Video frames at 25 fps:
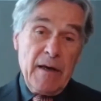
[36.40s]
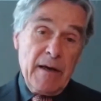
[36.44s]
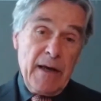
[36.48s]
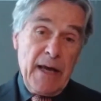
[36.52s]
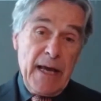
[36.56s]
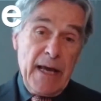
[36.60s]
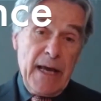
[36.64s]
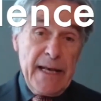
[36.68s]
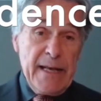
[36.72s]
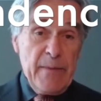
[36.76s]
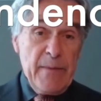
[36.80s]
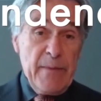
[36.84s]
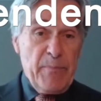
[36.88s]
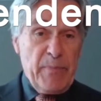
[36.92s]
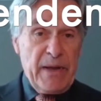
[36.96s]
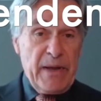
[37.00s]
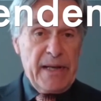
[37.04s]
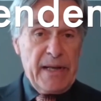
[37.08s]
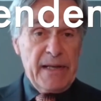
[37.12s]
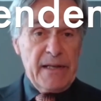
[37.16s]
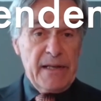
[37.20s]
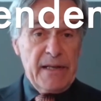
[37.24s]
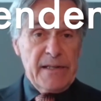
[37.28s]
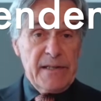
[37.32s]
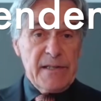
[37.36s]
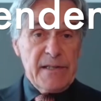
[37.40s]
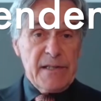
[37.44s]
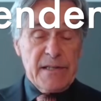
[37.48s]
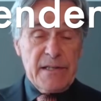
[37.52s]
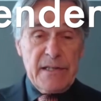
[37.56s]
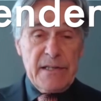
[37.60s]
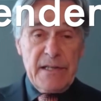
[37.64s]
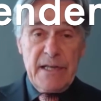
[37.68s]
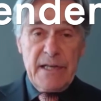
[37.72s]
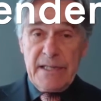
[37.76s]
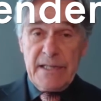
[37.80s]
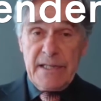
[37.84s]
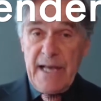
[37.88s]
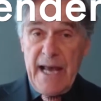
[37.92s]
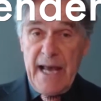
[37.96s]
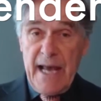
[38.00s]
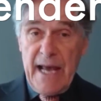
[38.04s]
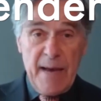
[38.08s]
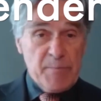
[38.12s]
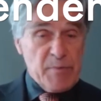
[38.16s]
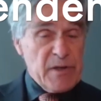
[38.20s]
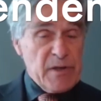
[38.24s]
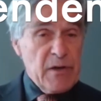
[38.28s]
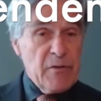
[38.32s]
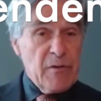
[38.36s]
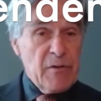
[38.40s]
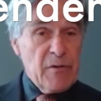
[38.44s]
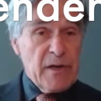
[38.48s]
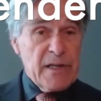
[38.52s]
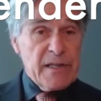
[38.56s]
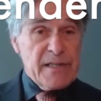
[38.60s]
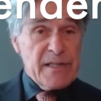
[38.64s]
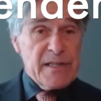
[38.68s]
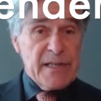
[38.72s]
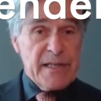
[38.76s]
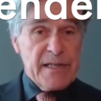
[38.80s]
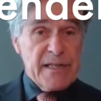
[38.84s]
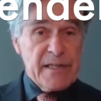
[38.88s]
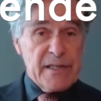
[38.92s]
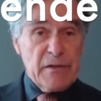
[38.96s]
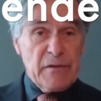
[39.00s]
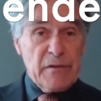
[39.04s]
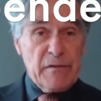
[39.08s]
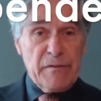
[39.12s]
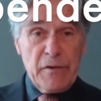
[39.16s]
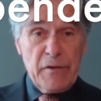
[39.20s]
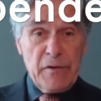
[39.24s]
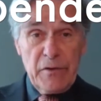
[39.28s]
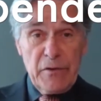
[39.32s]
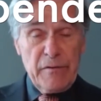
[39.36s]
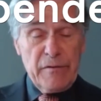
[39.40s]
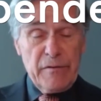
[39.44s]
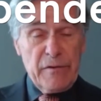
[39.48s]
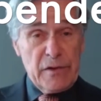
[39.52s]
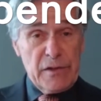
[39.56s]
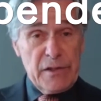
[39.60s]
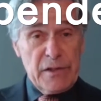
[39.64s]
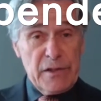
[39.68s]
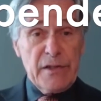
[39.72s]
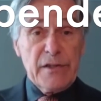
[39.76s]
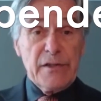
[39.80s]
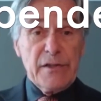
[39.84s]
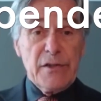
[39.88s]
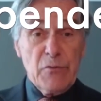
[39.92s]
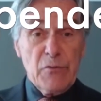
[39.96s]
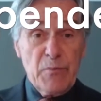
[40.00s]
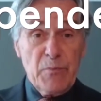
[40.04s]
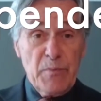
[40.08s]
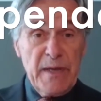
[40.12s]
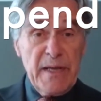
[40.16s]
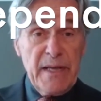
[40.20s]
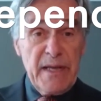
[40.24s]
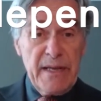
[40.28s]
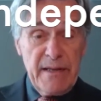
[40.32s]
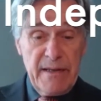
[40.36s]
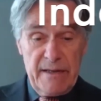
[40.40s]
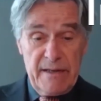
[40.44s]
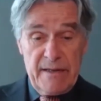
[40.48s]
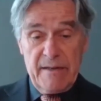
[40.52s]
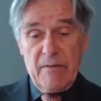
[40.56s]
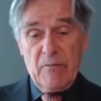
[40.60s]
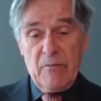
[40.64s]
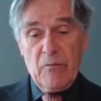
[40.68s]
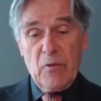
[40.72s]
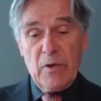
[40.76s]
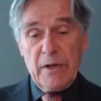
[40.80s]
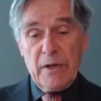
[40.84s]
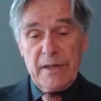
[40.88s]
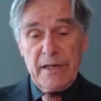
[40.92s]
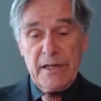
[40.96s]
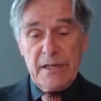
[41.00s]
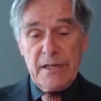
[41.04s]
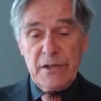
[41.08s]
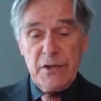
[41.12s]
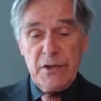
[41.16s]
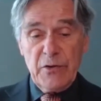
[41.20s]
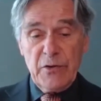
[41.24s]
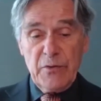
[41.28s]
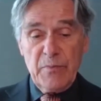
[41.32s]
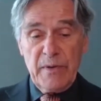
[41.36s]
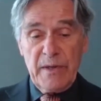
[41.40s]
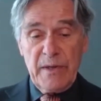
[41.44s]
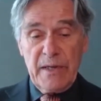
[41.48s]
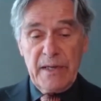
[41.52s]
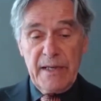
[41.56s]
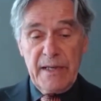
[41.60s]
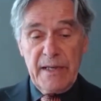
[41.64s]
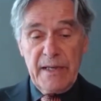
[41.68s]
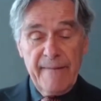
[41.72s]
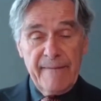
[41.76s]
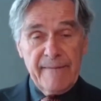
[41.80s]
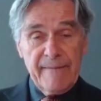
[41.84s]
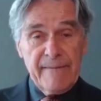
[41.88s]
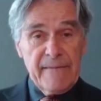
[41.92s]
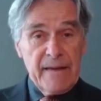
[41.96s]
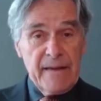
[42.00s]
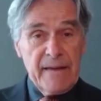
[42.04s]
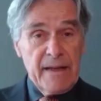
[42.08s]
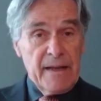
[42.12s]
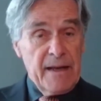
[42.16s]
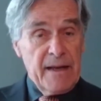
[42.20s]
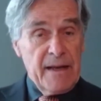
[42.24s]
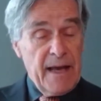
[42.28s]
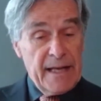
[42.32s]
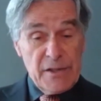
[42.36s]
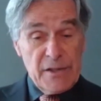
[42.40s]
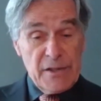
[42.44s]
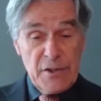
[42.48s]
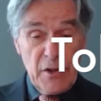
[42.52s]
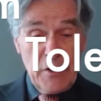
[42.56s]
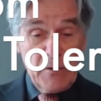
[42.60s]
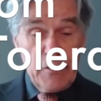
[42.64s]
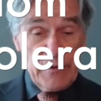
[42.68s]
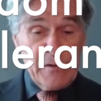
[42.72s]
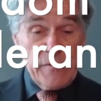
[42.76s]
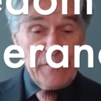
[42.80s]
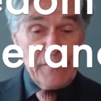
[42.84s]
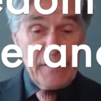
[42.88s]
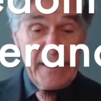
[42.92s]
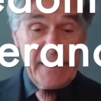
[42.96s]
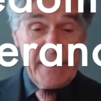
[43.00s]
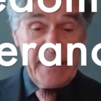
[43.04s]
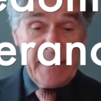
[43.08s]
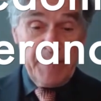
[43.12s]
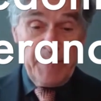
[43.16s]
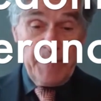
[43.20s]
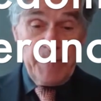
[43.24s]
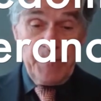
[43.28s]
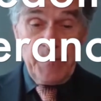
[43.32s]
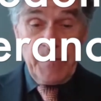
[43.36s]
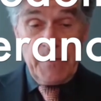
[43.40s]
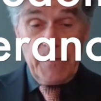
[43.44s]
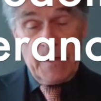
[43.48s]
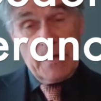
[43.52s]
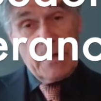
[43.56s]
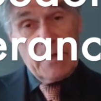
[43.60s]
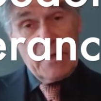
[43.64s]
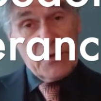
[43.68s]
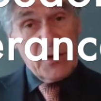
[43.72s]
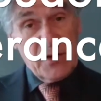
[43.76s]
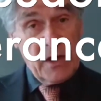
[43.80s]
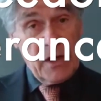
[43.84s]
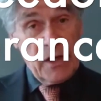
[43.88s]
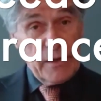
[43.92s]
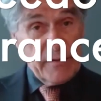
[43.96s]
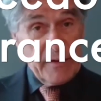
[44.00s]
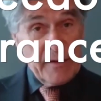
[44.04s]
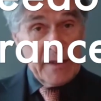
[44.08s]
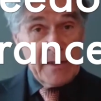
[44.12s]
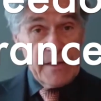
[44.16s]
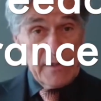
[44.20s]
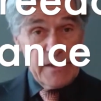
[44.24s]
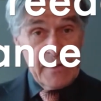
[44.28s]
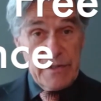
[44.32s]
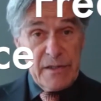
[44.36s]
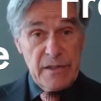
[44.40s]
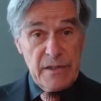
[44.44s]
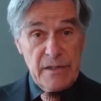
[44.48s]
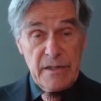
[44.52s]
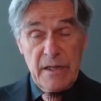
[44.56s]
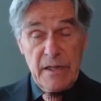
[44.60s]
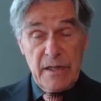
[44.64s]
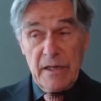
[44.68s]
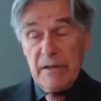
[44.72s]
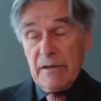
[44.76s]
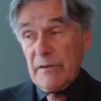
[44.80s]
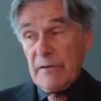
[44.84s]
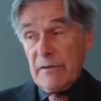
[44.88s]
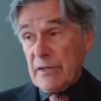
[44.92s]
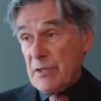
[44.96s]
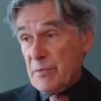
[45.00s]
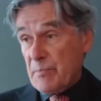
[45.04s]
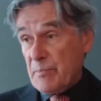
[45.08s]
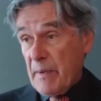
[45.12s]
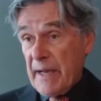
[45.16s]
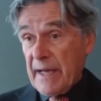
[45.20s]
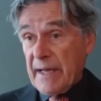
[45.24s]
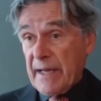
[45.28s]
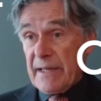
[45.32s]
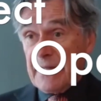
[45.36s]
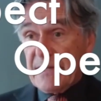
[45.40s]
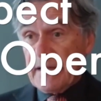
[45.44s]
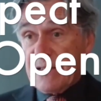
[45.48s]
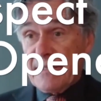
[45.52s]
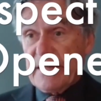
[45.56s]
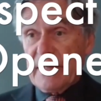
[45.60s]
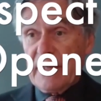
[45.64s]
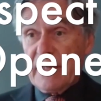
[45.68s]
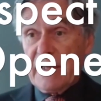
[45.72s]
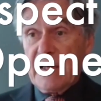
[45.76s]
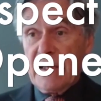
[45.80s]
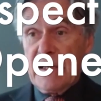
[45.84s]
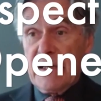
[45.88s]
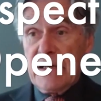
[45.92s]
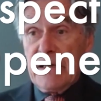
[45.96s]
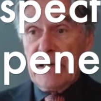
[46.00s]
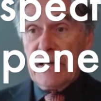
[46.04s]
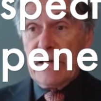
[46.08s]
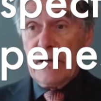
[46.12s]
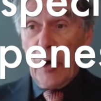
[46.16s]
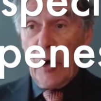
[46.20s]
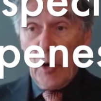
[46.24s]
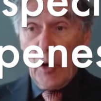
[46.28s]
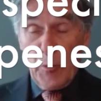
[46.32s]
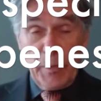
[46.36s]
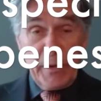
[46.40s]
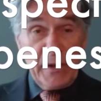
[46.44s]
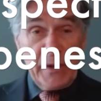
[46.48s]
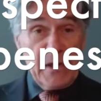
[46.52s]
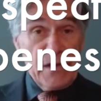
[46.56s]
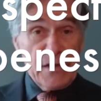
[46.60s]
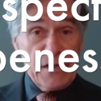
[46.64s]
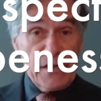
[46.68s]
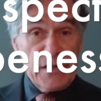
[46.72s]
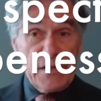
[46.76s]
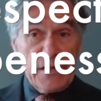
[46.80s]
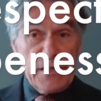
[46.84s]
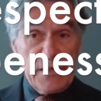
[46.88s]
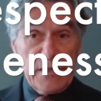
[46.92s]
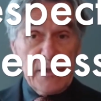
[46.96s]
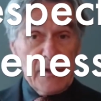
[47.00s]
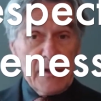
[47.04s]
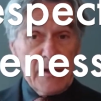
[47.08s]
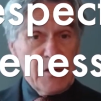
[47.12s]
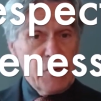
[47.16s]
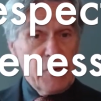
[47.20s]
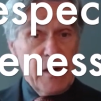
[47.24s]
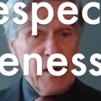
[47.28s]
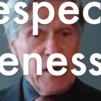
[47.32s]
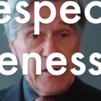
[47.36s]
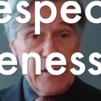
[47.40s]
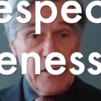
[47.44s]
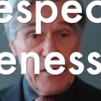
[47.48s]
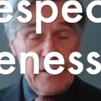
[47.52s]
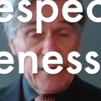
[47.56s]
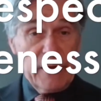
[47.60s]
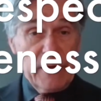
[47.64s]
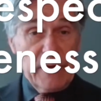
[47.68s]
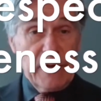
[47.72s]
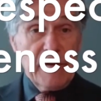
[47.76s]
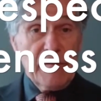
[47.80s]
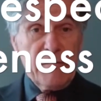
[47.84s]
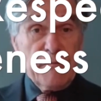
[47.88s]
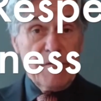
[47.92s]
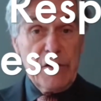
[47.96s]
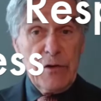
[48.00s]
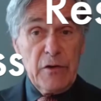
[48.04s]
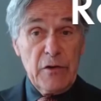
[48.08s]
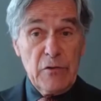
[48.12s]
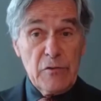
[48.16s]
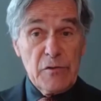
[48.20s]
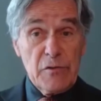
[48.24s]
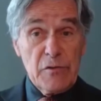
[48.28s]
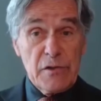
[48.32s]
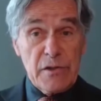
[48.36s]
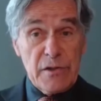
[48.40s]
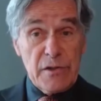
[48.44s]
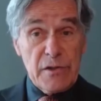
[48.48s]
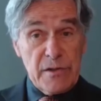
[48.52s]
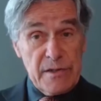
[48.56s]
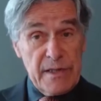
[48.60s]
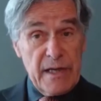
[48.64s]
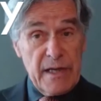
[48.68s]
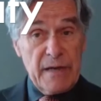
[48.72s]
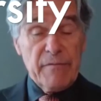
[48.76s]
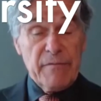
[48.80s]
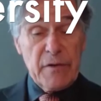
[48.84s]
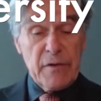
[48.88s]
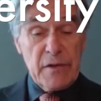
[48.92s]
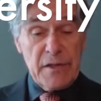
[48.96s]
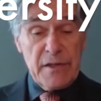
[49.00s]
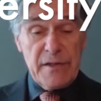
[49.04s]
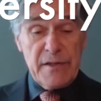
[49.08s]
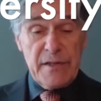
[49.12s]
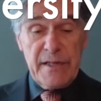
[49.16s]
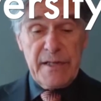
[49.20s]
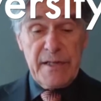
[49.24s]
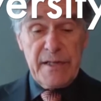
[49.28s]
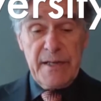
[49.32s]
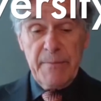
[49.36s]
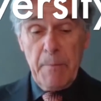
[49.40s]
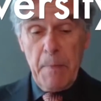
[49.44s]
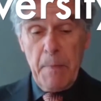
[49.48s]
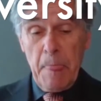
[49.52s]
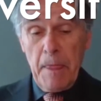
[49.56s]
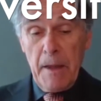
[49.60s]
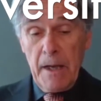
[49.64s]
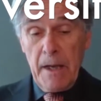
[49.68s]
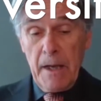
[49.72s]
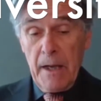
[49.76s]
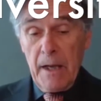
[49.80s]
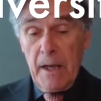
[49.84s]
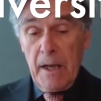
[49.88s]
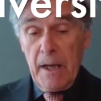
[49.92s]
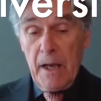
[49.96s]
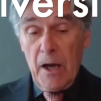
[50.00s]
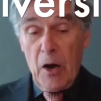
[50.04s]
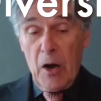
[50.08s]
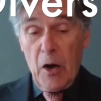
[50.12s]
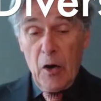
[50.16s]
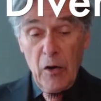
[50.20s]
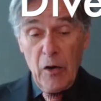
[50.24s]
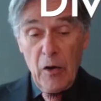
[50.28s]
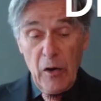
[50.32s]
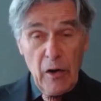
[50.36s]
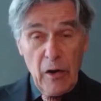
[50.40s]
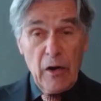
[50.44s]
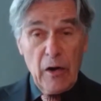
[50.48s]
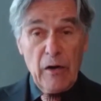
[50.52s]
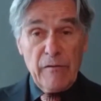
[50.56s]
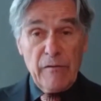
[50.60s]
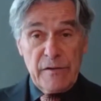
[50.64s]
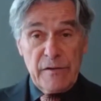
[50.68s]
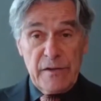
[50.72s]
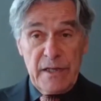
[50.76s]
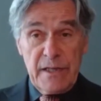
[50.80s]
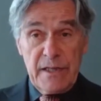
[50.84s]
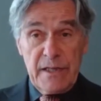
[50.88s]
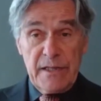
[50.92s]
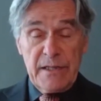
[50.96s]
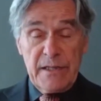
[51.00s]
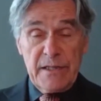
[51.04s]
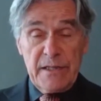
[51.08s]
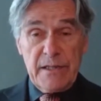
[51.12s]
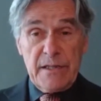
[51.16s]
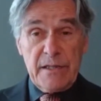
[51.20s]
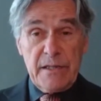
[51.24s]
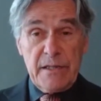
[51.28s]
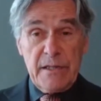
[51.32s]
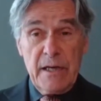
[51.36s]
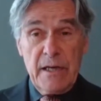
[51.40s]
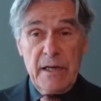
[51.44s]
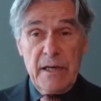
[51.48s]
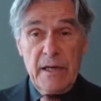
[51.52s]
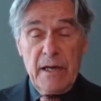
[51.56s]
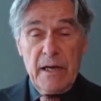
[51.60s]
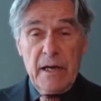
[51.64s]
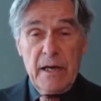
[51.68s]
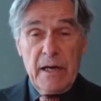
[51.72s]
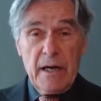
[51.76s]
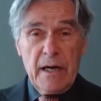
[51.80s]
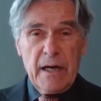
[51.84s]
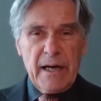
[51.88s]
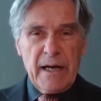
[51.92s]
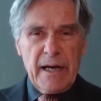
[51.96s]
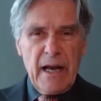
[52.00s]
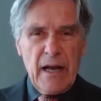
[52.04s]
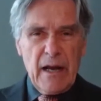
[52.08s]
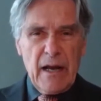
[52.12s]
Independence is absolutely essential for university to be what they should be, and so is freedom, tolerance, respect, openness to other views, diversity. All of these are